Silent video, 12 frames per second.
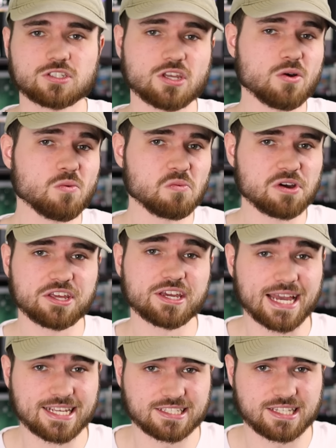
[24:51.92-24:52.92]
So what do you
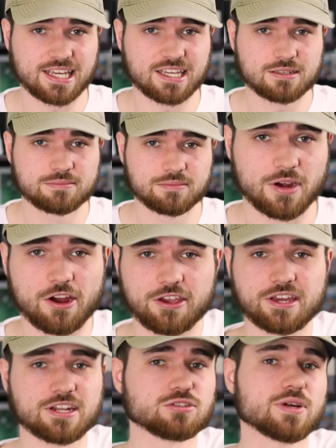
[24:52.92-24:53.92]
guys think? Are you
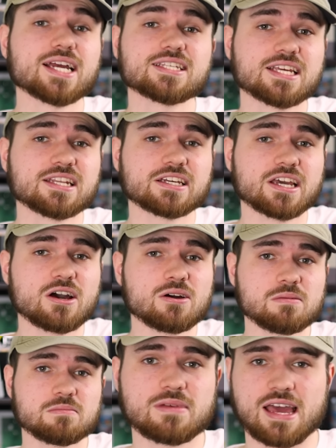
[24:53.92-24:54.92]
going to try
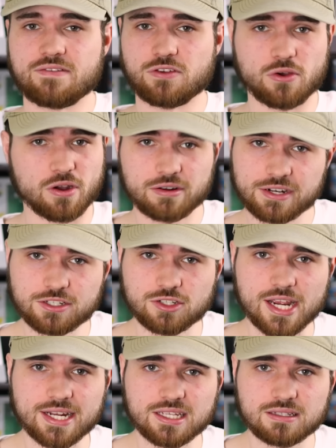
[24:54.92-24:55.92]
Sendico? Have you already
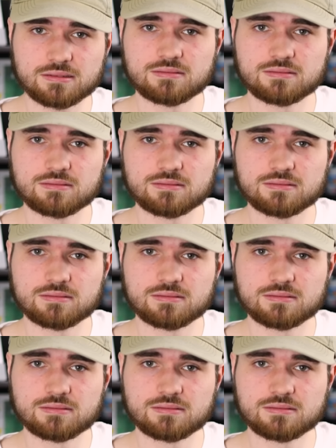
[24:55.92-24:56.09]
tried it?